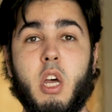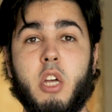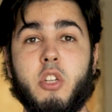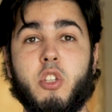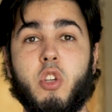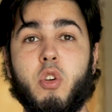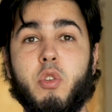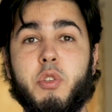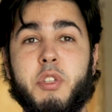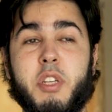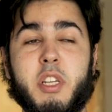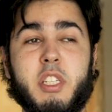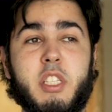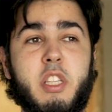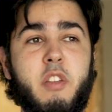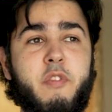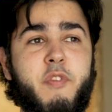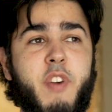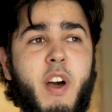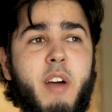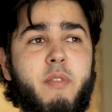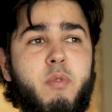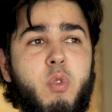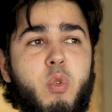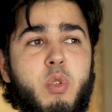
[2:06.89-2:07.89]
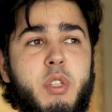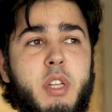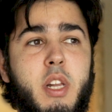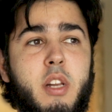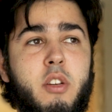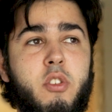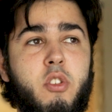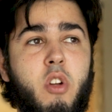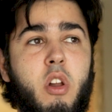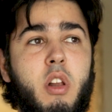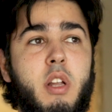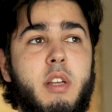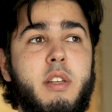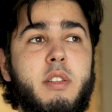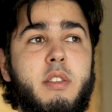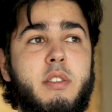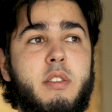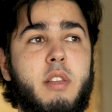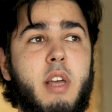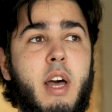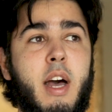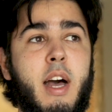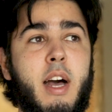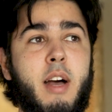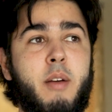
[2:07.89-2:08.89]
So 65 New Zealand
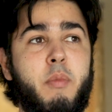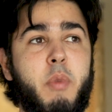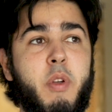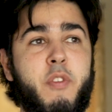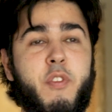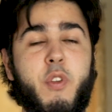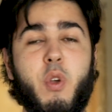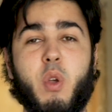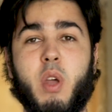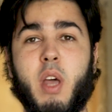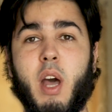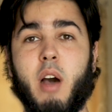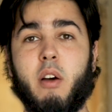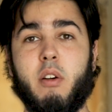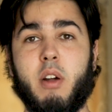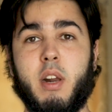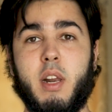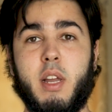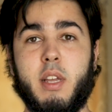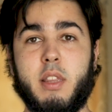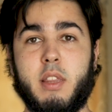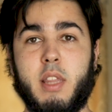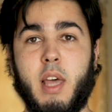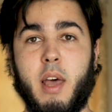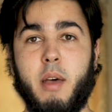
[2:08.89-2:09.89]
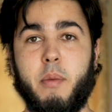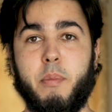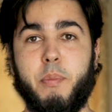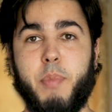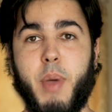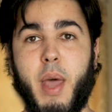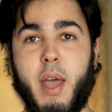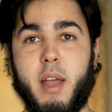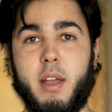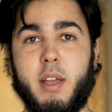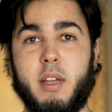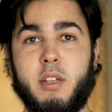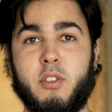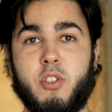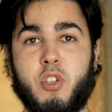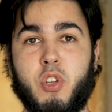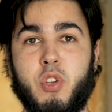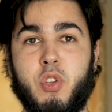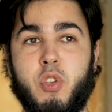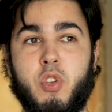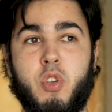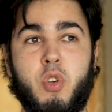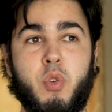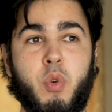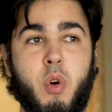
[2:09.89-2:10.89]
dollars, if you calculate that back
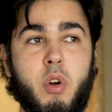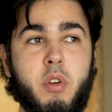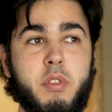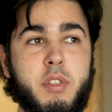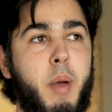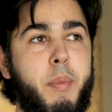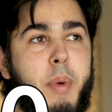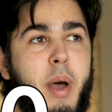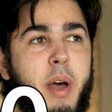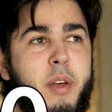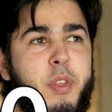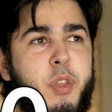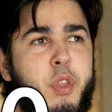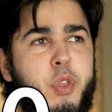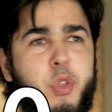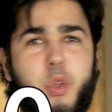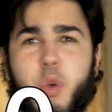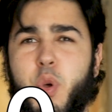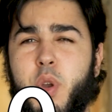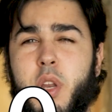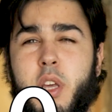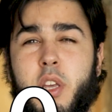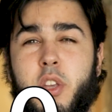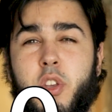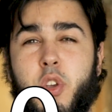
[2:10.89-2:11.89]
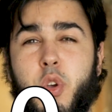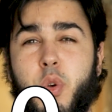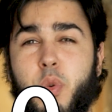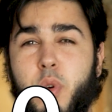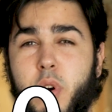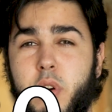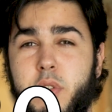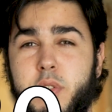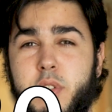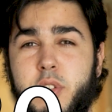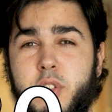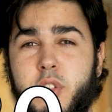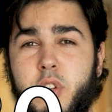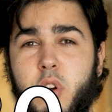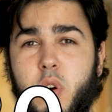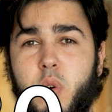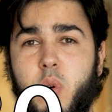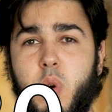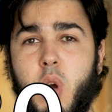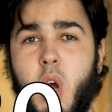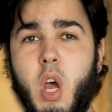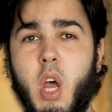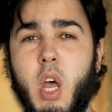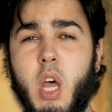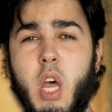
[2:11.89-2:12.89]
into euros, about 30 euros.
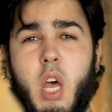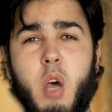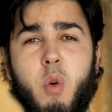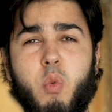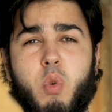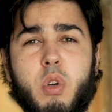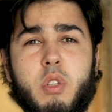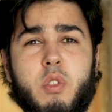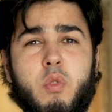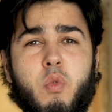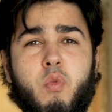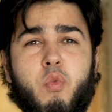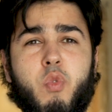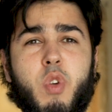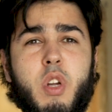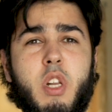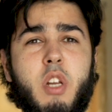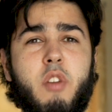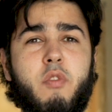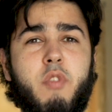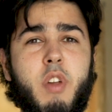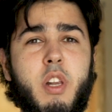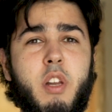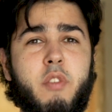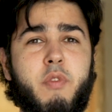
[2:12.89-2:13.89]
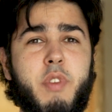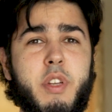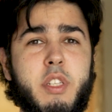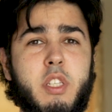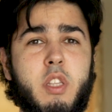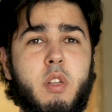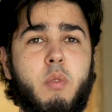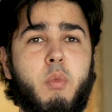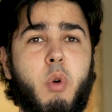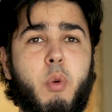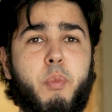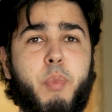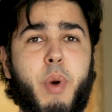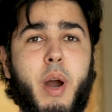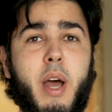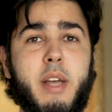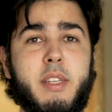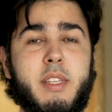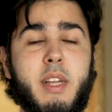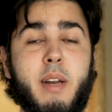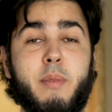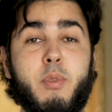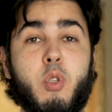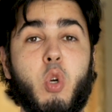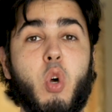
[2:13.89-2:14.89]
So it was a really reasonable
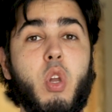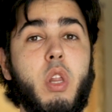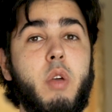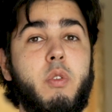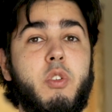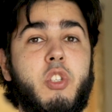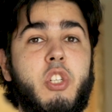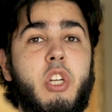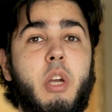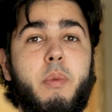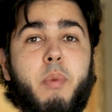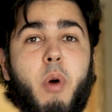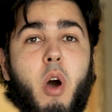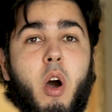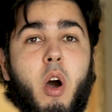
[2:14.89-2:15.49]
price. And I'm sure there was cheaper